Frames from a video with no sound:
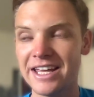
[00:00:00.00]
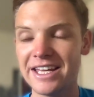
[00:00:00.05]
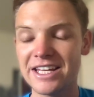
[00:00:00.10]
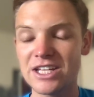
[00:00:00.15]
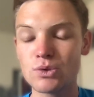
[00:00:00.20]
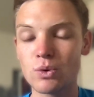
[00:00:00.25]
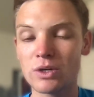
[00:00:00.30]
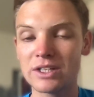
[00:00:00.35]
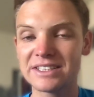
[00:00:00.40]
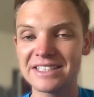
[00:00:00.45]

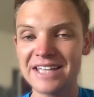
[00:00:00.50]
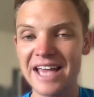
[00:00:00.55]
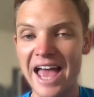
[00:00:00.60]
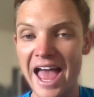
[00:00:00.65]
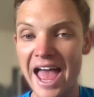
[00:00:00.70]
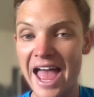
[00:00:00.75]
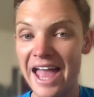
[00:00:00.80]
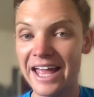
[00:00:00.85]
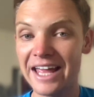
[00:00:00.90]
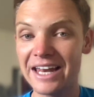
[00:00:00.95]
He's won
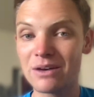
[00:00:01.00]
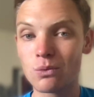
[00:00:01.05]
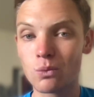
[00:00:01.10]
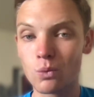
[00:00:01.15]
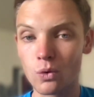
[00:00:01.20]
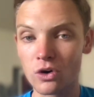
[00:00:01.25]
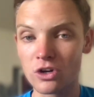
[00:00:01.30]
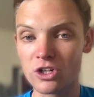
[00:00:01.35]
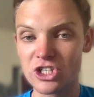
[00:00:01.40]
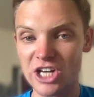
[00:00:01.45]
10
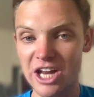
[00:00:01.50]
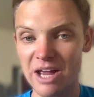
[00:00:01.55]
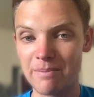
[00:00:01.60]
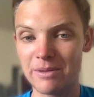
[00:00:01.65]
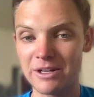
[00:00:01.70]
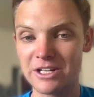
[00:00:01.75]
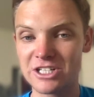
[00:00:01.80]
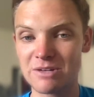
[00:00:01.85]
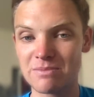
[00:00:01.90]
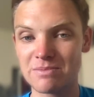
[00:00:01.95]
World
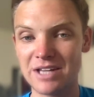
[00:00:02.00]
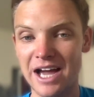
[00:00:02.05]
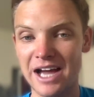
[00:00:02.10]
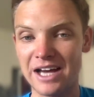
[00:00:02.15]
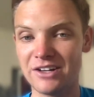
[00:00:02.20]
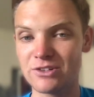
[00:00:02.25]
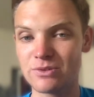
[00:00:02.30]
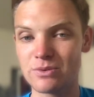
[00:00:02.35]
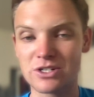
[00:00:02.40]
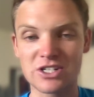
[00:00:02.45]
Championship
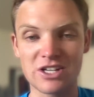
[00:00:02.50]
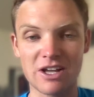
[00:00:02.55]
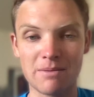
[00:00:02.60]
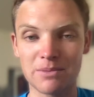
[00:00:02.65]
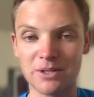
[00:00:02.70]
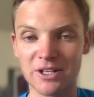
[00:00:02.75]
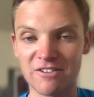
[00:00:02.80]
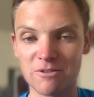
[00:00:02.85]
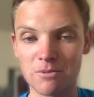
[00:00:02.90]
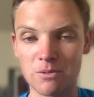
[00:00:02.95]
titles, which is
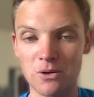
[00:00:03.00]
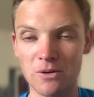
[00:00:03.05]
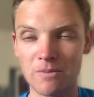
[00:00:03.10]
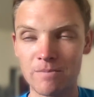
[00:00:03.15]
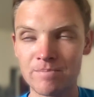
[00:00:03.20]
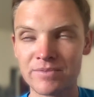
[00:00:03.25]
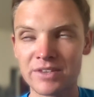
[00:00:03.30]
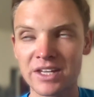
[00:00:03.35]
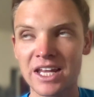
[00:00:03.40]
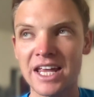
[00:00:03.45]
unbelievable.
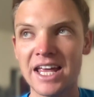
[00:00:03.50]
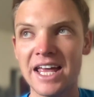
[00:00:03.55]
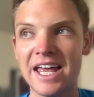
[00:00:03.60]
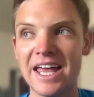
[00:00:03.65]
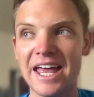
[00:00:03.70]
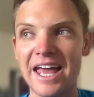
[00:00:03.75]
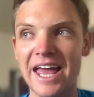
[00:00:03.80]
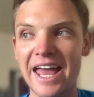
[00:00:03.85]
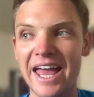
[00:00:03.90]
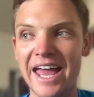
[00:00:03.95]

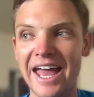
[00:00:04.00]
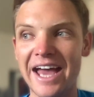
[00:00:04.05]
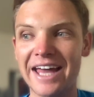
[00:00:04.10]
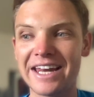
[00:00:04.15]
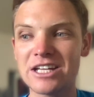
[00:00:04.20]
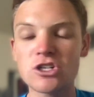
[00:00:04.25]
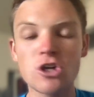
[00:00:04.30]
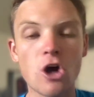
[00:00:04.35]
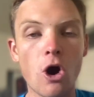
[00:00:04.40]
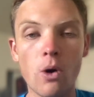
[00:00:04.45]
And
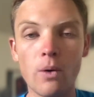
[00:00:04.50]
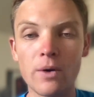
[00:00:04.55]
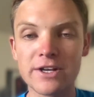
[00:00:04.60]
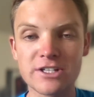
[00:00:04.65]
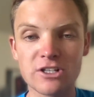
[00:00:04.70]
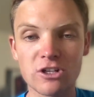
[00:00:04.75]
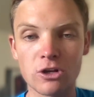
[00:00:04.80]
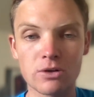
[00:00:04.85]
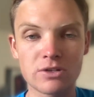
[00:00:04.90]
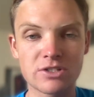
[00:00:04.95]
he's always
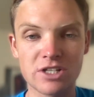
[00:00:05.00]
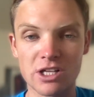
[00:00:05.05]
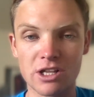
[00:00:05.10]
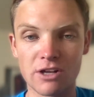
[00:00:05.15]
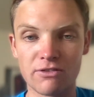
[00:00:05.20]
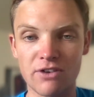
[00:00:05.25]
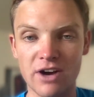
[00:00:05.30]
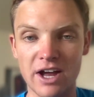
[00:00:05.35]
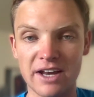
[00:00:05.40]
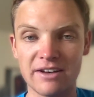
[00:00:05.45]
close to the
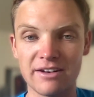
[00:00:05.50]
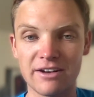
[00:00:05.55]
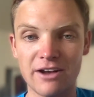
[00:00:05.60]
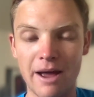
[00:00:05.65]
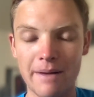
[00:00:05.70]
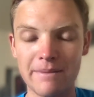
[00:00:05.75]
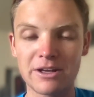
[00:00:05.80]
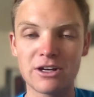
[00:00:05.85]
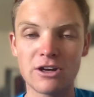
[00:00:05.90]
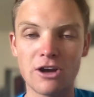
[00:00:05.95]
front.
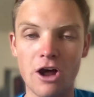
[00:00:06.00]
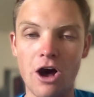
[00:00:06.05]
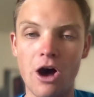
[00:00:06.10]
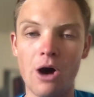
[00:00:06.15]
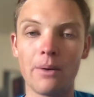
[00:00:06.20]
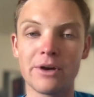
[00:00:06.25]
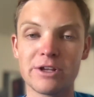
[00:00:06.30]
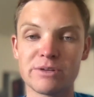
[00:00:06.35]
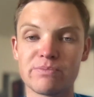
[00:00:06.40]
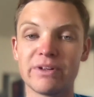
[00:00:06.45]
I mean, not
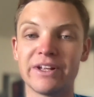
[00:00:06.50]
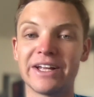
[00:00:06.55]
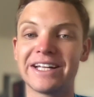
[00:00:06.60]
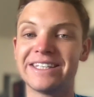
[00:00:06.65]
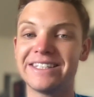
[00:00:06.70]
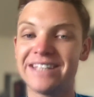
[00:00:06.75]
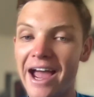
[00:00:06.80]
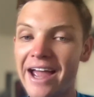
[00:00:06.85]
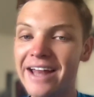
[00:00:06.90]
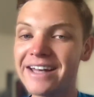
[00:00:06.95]
always, but like
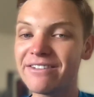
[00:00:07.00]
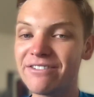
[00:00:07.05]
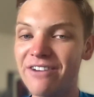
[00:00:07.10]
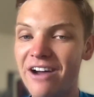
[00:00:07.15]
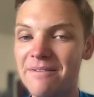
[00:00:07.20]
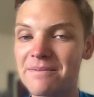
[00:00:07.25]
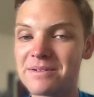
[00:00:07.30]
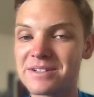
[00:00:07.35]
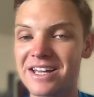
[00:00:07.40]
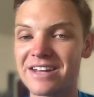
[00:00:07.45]

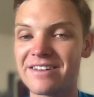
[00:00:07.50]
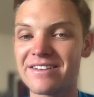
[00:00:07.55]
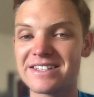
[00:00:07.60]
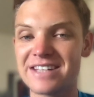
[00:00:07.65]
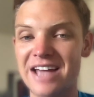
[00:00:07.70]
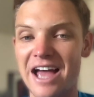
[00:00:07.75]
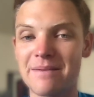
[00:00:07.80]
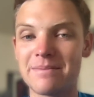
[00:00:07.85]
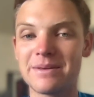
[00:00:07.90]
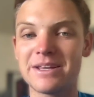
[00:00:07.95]
95% of the
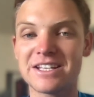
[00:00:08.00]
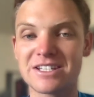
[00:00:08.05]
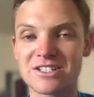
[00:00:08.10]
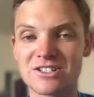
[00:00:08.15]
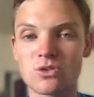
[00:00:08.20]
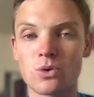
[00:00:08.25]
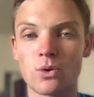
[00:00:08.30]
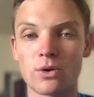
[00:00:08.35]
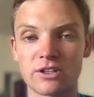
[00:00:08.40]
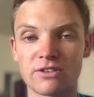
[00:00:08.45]
time he is
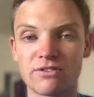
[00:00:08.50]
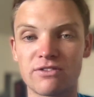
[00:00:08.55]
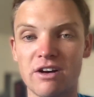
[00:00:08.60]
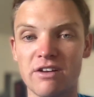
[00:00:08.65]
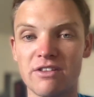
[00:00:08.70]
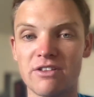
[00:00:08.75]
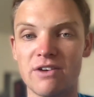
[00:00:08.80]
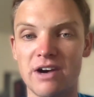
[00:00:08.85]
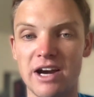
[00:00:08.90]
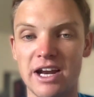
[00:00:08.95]
toward the front
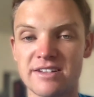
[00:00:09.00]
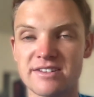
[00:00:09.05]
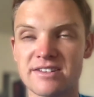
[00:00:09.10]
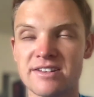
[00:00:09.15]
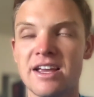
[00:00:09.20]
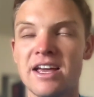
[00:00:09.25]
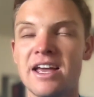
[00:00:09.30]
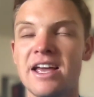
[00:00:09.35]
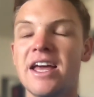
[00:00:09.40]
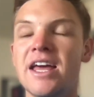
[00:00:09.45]
of the race.
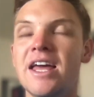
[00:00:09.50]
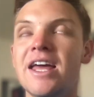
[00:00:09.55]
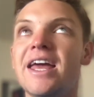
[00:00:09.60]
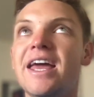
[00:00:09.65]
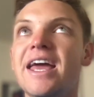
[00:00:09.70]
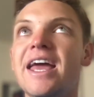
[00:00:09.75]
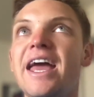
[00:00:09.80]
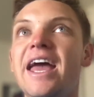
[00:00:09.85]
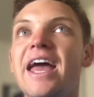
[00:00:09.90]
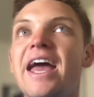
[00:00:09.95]

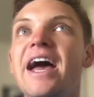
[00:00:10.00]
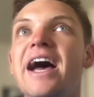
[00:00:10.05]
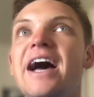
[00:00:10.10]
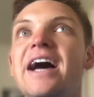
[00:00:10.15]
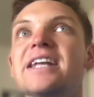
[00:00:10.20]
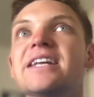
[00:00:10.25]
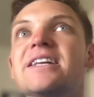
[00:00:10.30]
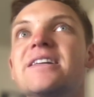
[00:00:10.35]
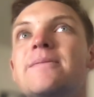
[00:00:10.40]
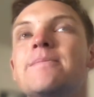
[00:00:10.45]

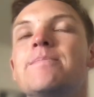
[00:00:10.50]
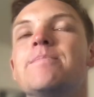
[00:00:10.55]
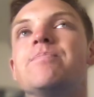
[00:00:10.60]
And